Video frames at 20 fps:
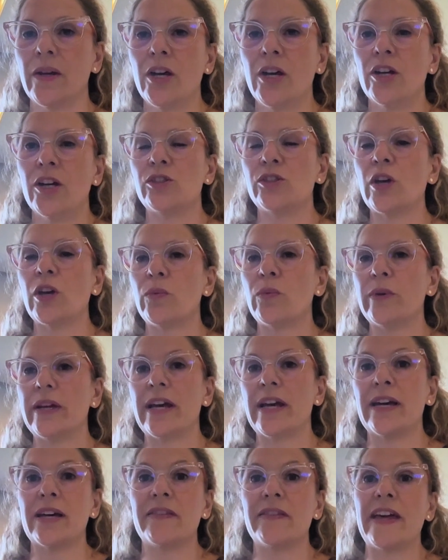So
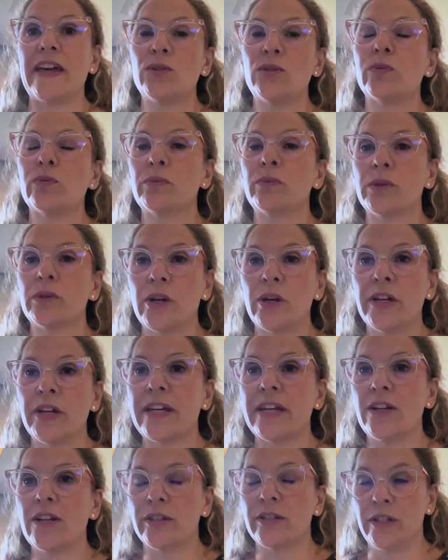that's what we're
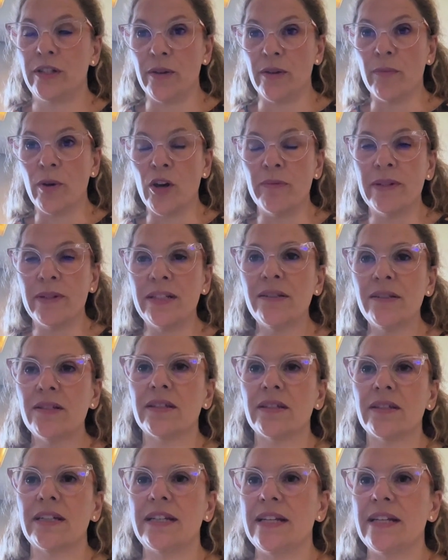working on at the moment.
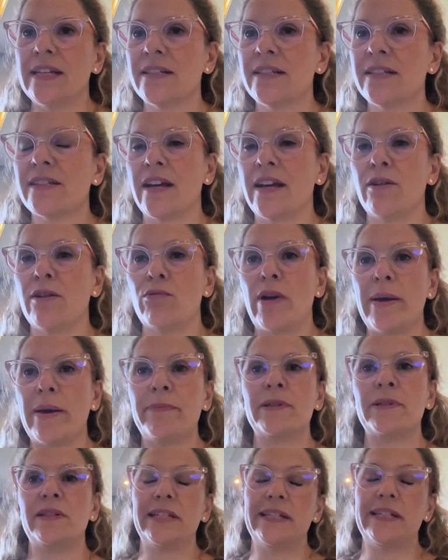It is a
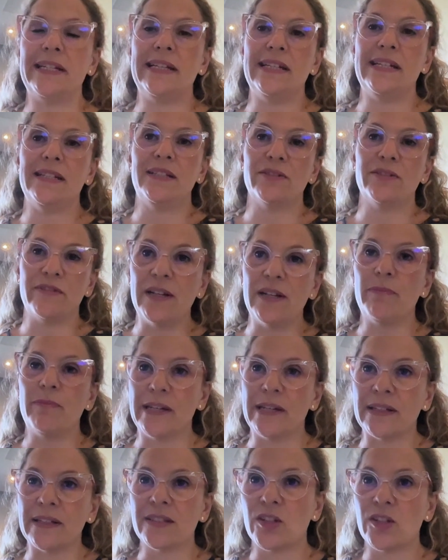rapidly
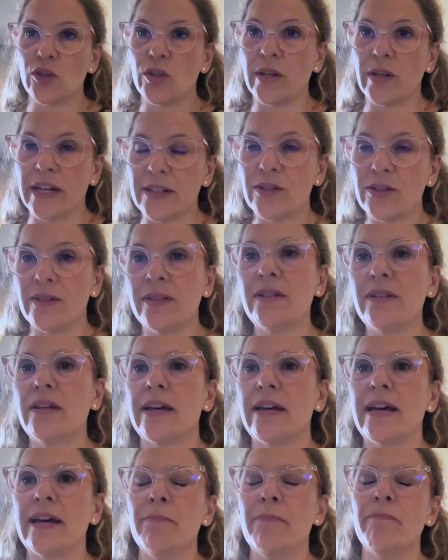developing situation.
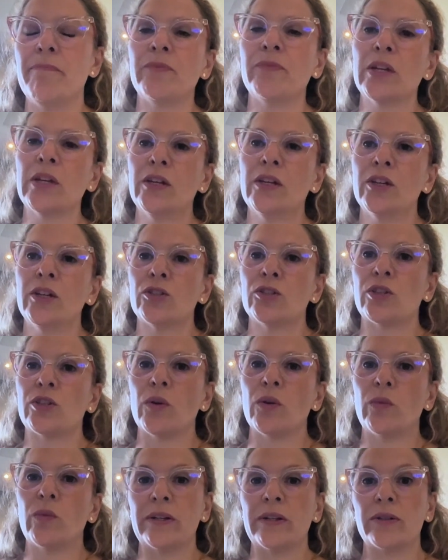So
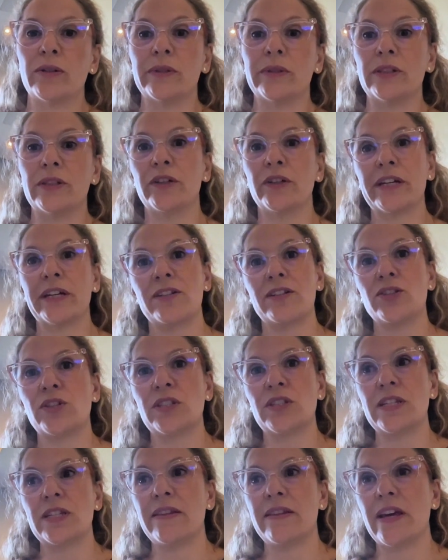we're looking to
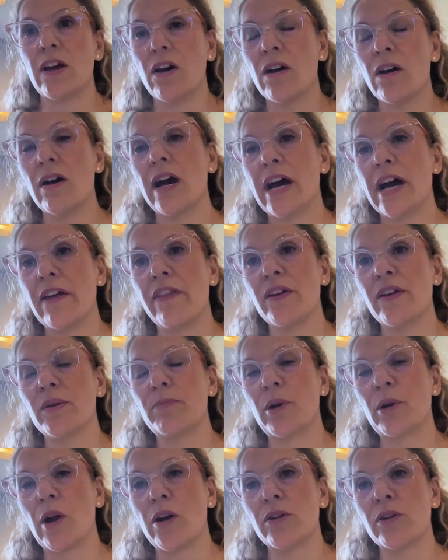see there are other
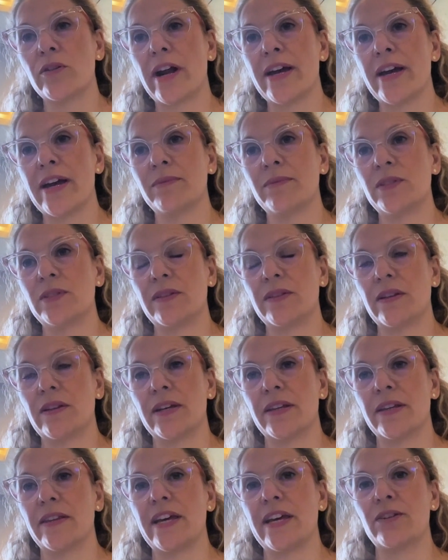programs
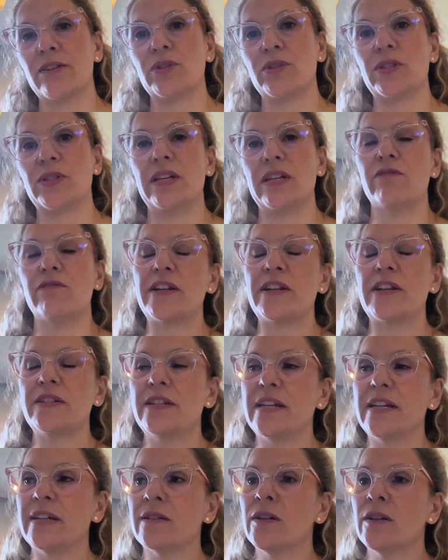that receive
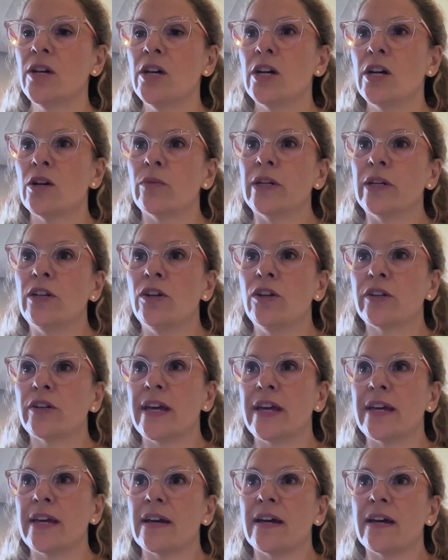funding. We're
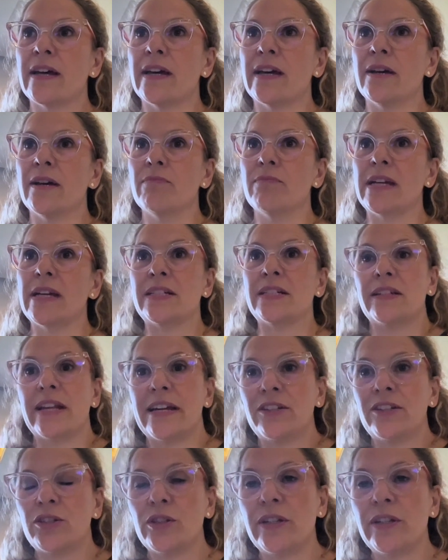looking
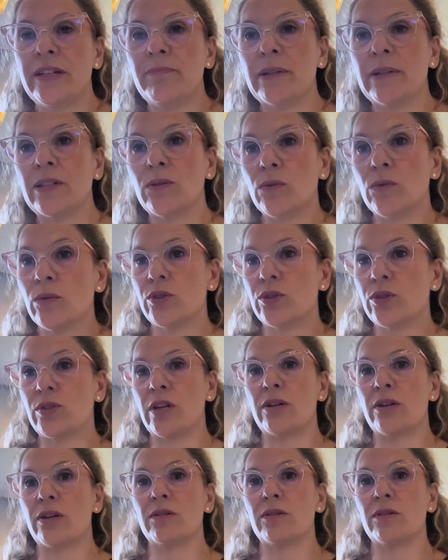internationally, but
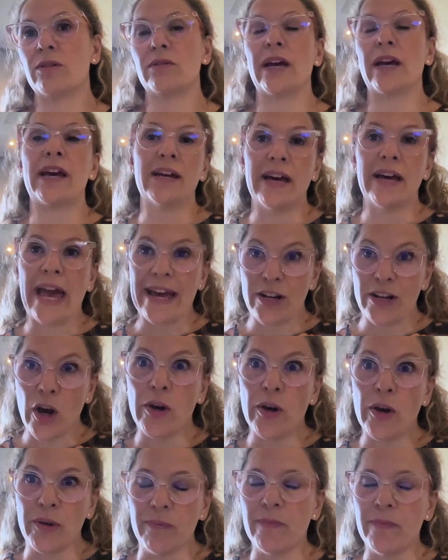also at
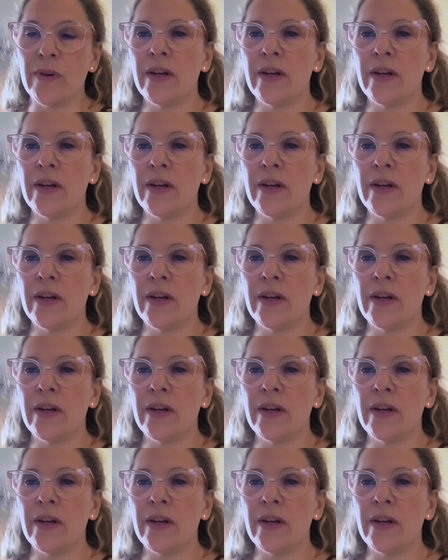home.